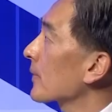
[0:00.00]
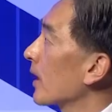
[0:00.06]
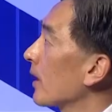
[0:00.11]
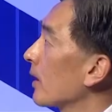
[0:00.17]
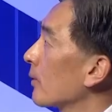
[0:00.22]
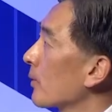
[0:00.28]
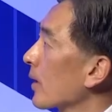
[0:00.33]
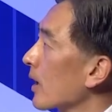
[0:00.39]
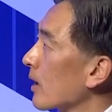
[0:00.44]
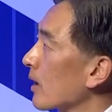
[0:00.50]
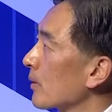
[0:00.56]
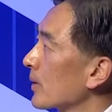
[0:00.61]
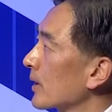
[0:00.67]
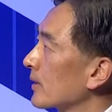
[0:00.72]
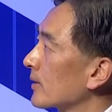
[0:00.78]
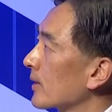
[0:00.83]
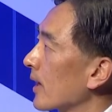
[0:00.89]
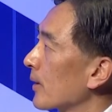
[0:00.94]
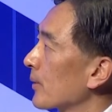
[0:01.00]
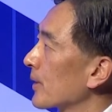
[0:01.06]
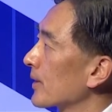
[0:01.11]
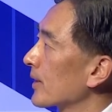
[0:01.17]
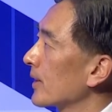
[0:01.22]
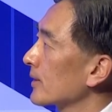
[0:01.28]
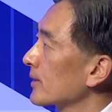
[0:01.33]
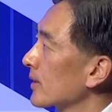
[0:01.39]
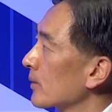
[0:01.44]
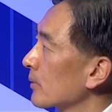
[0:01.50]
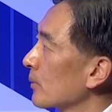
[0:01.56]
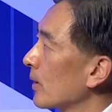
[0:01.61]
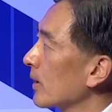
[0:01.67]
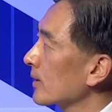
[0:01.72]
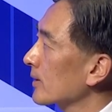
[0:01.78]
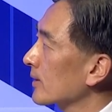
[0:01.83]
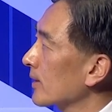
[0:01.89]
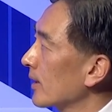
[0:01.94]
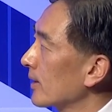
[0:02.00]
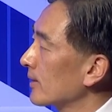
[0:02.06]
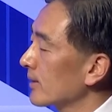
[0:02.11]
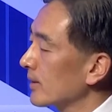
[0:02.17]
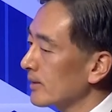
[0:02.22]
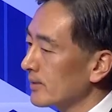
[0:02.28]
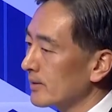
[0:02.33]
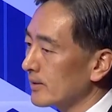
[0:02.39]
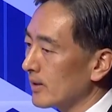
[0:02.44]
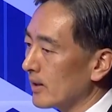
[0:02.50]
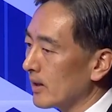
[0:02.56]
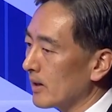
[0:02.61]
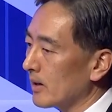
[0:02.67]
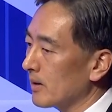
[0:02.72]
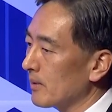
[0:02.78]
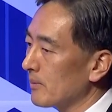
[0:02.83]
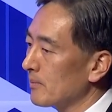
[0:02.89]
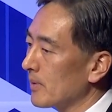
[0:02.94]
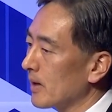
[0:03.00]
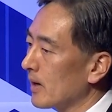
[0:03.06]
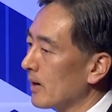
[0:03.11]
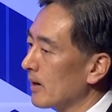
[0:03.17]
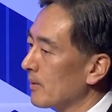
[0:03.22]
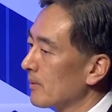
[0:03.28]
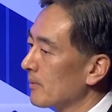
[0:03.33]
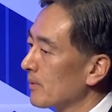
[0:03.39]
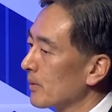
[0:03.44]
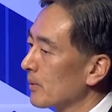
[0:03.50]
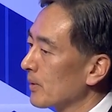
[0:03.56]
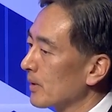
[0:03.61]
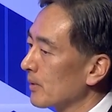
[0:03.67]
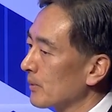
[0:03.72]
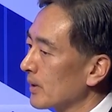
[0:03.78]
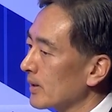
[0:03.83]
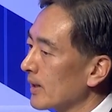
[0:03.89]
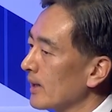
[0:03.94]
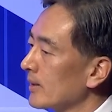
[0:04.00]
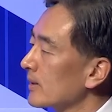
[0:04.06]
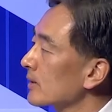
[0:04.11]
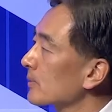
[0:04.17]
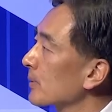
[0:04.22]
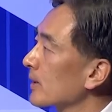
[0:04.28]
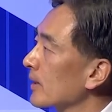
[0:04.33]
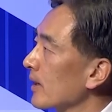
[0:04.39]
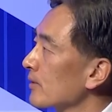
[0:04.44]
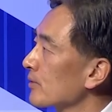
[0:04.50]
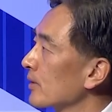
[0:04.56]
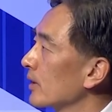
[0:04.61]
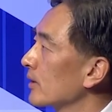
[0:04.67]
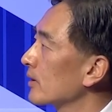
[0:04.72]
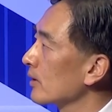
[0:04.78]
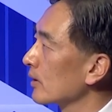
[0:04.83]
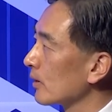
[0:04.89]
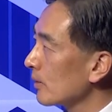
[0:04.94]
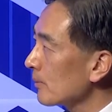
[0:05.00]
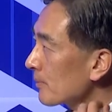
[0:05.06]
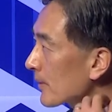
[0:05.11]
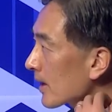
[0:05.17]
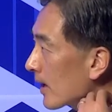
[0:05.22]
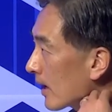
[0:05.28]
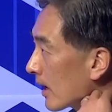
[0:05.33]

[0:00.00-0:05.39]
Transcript: Uh, where are we today with this, and what can this um, uh, what can this potentially do?